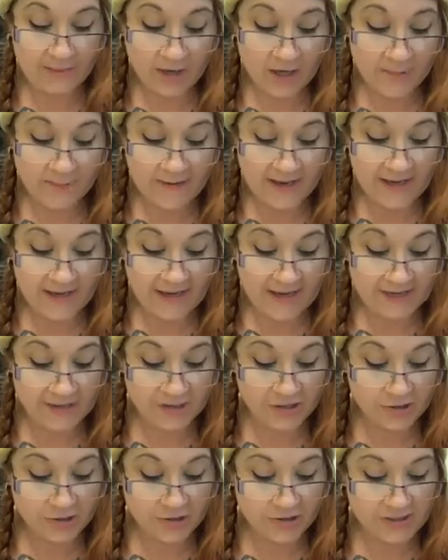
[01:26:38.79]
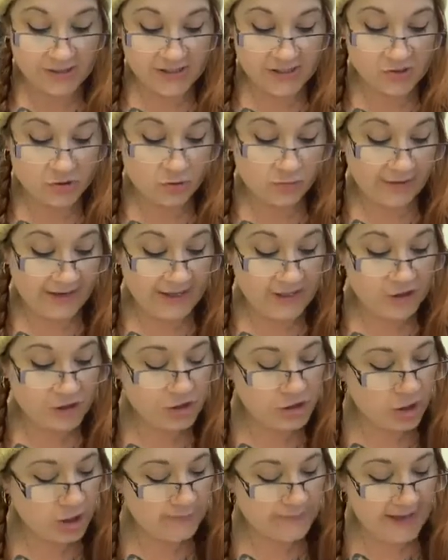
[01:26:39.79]
Buckbeak had turned his great
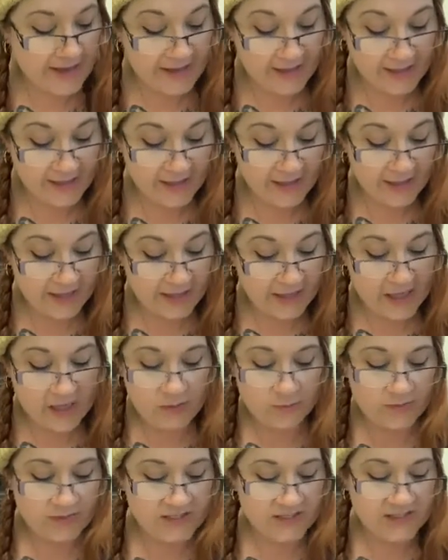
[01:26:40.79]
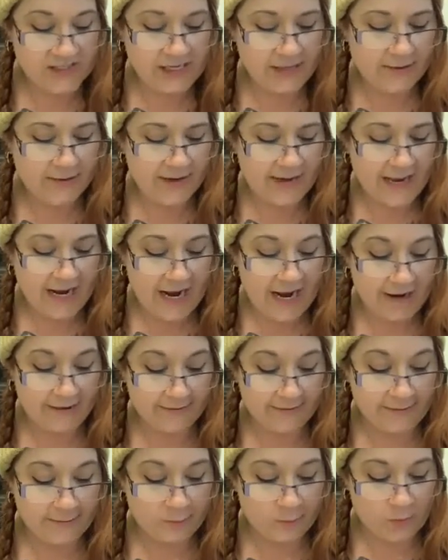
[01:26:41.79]
sharp head and was staring at
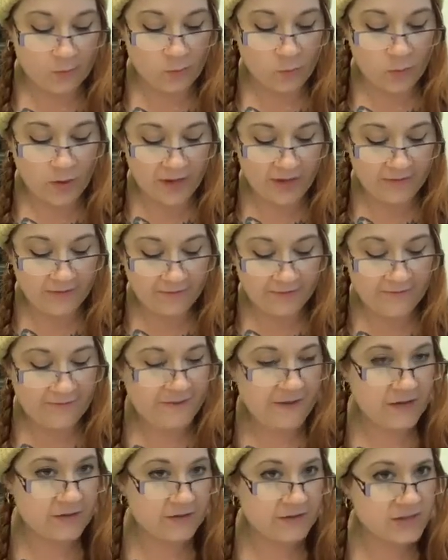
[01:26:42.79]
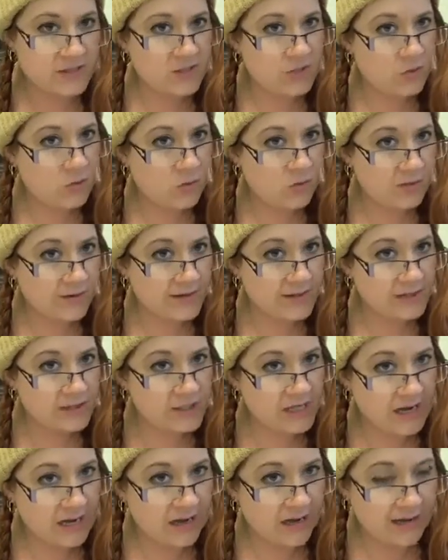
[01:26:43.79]
Harry with one fierce
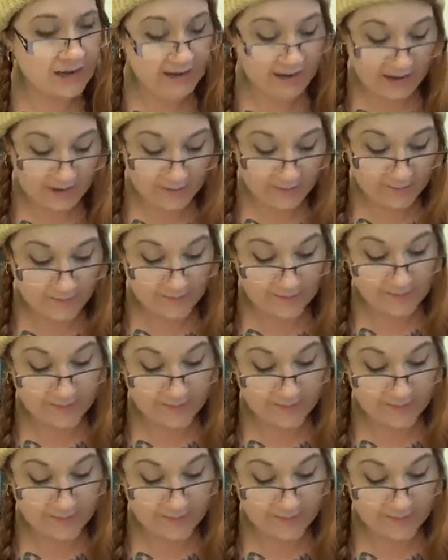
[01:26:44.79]
orange eye.